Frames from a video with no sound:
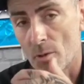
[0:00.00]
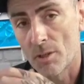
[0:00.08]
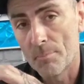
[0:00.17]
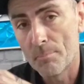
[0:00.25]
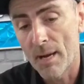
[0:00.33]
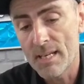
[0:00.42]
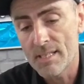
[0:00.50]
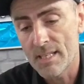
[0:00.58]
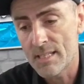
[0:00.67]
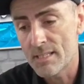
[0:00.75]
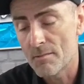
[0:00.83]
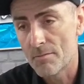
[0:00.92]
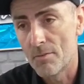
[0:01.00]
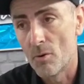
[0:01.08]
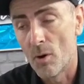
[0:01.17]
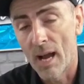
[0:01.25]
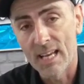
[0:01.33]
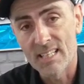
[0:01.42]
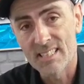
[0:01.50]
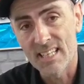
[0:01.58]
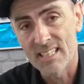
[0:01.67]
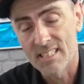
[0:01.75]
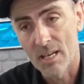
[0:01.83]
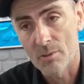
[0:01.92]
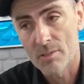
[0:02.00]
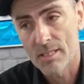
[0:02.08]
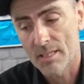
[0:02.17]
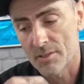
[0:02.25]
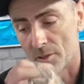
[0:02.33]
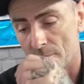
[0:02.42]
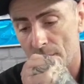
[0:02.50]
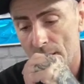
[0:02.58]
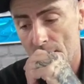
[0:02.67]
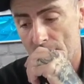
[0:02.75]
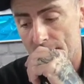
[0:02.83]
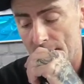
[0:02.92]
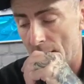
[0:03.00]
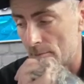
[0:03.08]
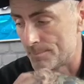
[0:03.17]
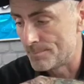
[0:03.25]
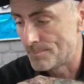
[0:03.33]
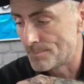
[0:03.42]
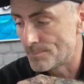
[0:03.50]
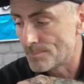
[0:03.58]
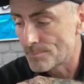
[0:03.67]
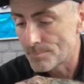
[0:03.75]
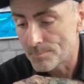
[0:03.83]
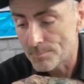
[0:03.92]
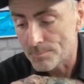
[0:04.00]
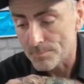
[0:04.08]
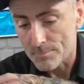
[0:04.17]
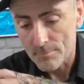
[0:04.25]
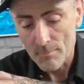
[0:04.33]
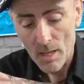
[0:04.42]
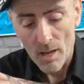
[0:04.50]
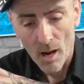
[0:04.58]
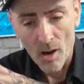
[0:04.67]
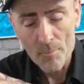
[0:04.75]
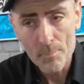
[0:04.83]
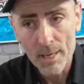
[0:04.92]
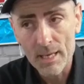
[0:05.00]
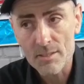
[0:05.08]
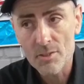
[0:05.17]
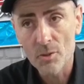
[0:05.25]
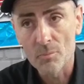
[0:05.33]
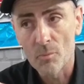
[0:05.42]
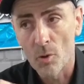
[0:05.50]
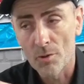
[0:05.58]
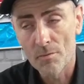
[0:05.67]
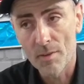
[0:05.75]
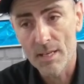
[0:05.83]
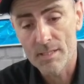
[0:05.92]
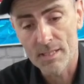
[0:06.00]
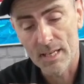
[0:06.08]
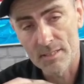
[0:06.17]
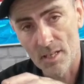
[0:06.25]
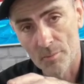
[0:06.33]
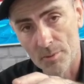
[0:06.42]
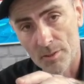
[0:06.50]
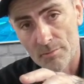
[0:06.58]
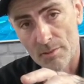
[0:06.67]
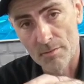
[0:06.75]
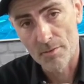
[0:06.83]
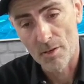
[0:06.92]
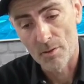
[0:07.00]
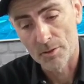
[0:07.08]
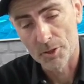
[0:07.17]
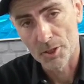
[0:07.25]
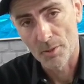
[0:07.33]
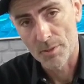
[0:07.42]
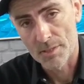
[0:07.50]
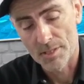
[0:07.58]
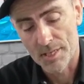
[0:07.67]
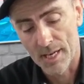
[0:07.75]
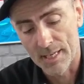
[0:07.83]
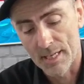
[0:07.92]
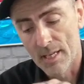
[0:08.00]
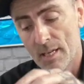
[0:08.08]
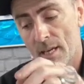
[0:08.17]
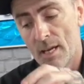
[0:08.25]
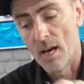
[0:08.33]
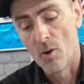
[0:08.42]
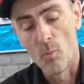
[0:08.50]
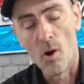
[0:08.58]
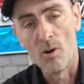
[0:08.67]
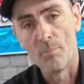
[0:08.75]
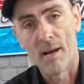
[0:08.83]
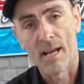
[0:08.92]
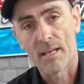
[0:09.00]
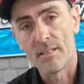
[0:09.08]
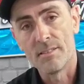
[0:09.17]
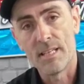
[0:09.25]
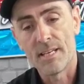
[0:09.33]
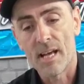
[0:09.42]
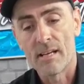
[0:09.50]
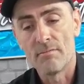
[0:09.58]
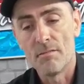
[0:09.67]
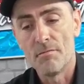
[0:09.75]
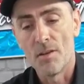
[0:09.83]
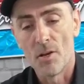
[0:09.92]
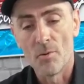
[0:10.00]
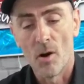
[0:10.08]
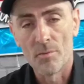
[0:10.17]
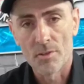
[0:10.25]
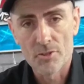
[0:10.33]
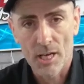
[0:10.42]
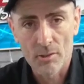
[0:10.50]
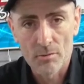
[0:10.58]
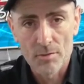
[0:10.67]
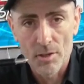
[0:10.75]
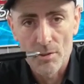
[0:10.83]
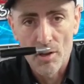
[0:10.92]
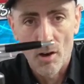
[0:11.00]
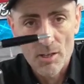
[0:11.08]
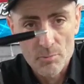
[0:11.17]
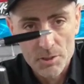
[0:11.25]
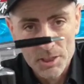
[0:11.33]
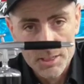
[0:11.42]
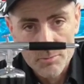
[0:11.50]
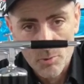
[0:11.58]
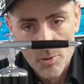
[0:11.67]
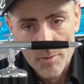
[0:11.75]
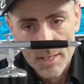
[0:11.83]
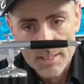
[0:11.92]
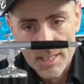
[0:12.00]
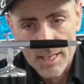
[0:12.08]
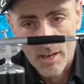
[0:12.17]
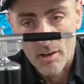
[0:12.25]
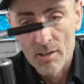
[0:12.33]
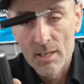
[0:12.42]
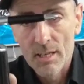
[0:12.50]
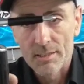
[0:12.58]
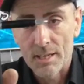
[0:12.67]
So I'm going to base this for a detail setup. Now, I picked up one of these things that I'm going to review and show you today a while back and did a review on the channel for you guys, which is one of these here.